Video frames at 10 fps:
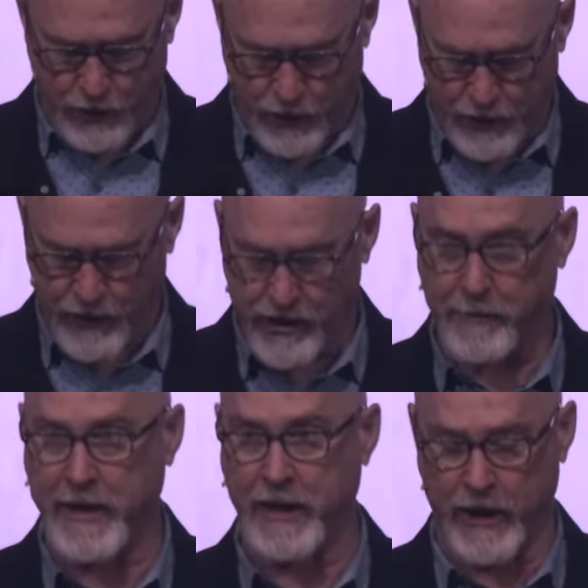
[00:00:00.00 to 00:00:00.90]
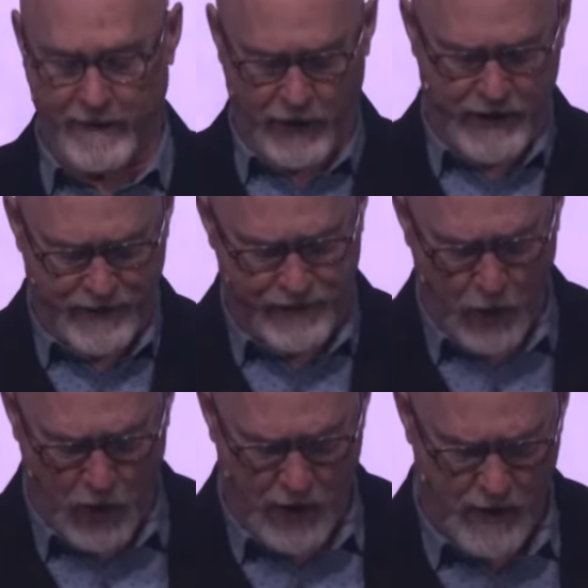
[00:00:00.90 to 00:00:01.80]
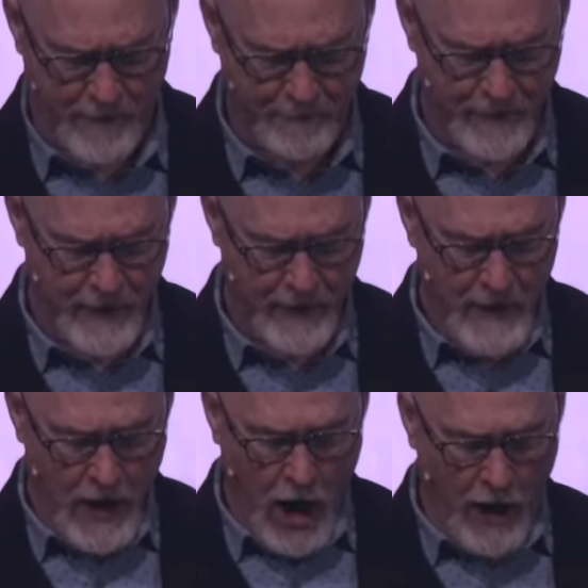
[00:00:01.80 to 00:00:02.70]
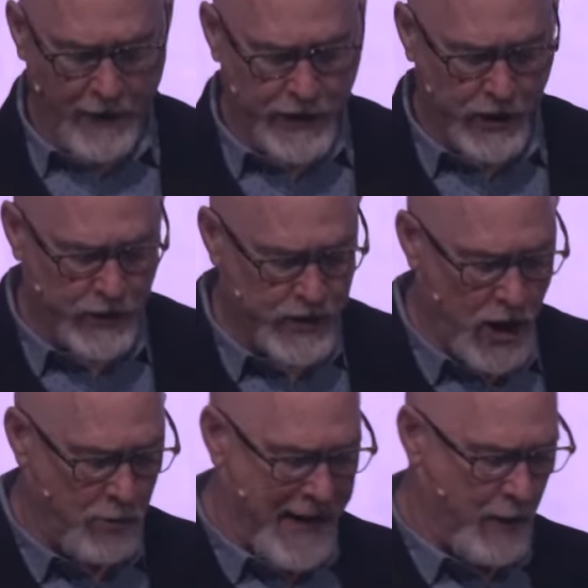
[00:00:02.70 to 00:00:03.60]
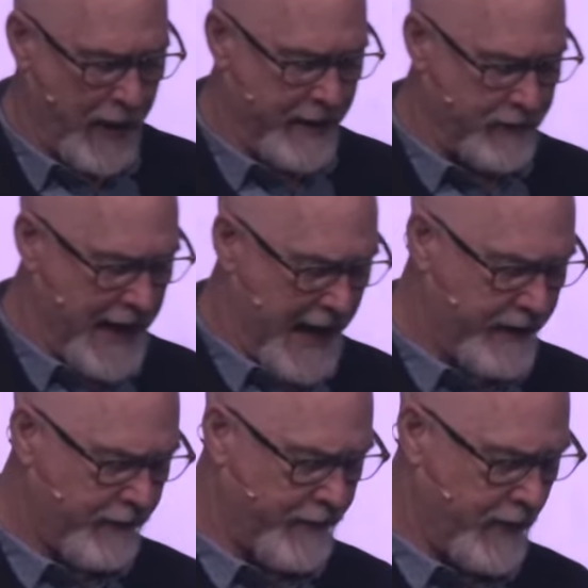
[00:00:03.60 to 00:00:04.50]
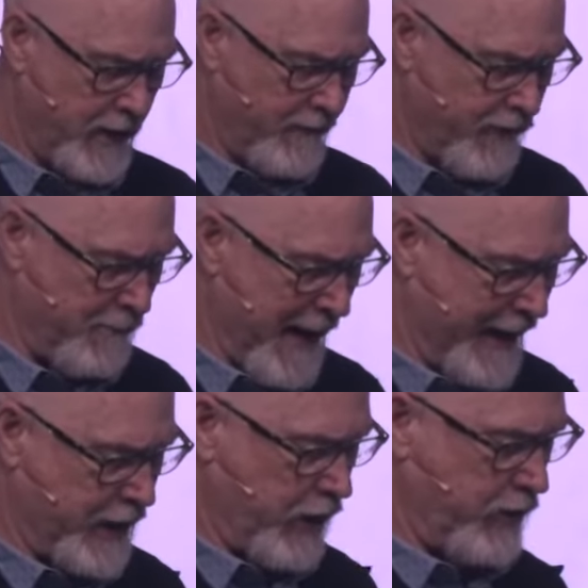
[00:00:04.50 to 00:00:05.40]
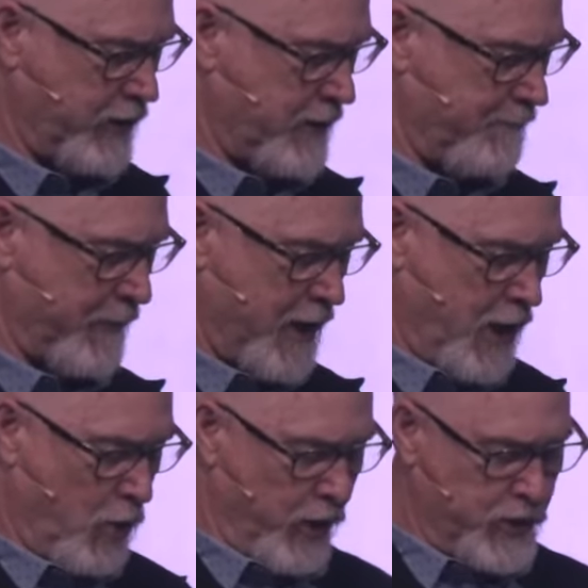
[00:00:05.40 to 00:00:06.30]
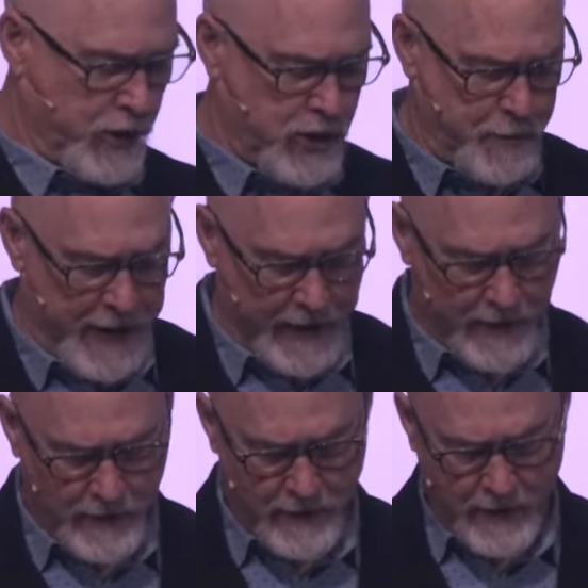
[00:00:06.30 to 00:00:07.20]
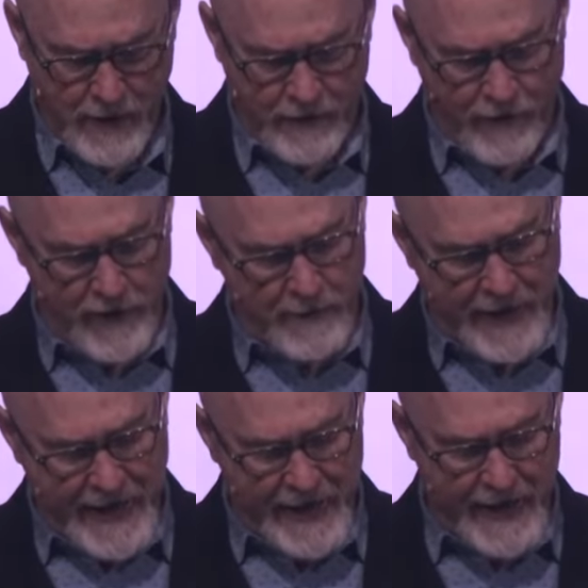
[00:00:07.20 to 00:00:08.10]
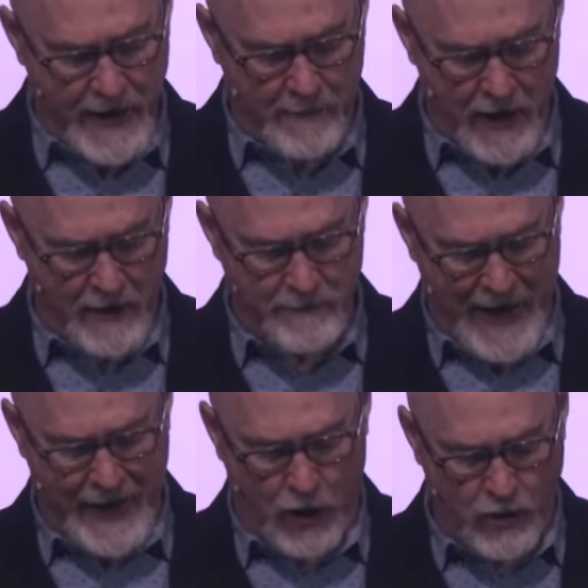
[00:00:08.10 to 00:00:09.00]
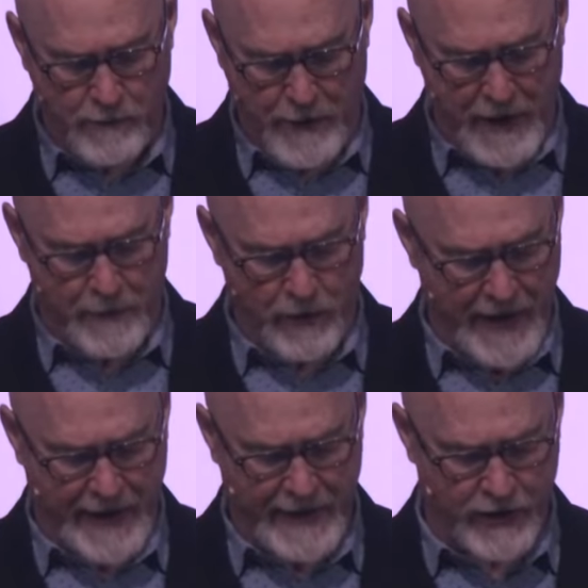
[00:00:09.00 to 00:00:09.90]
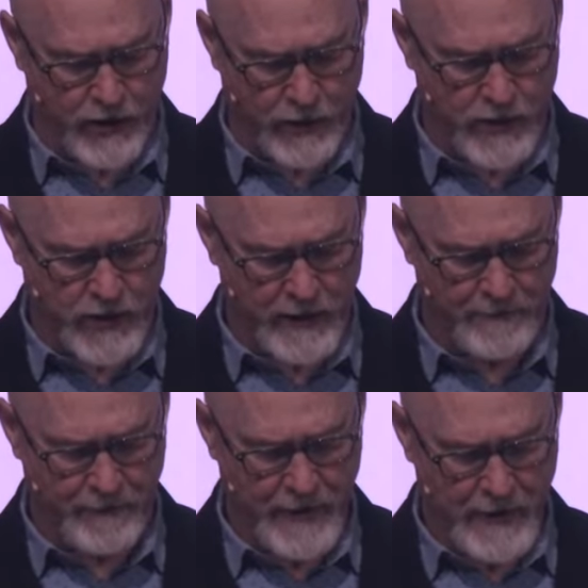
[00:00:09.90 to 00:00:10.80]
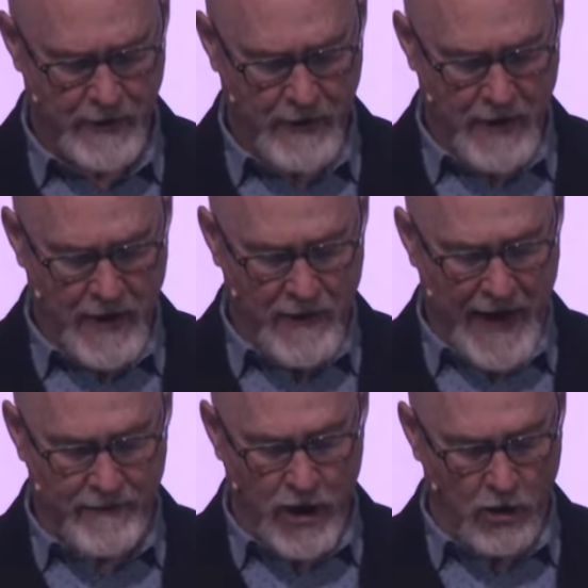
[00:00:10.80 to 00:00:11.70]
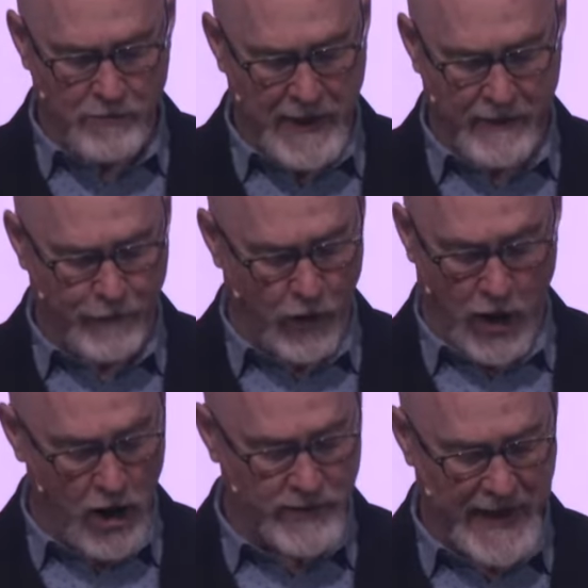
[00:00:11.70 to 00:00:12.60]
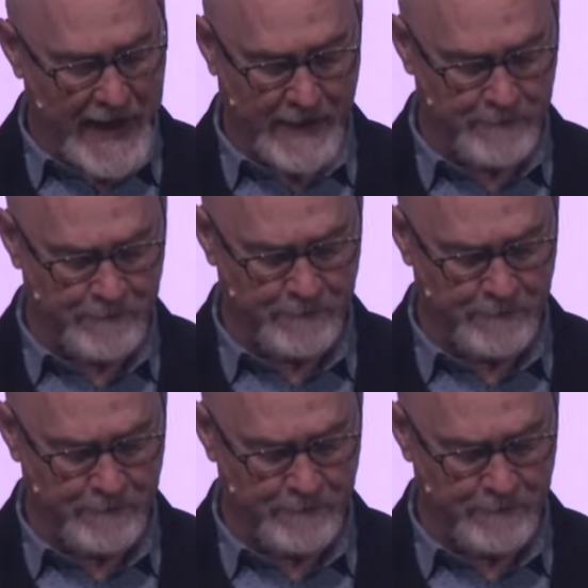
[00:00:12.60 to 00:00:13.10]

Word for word: used to be. Look at verse 4. All the Jews know my way of life from my youth, which was spent from the beginning among my own people and in Jerusalem. They have known me for a long time.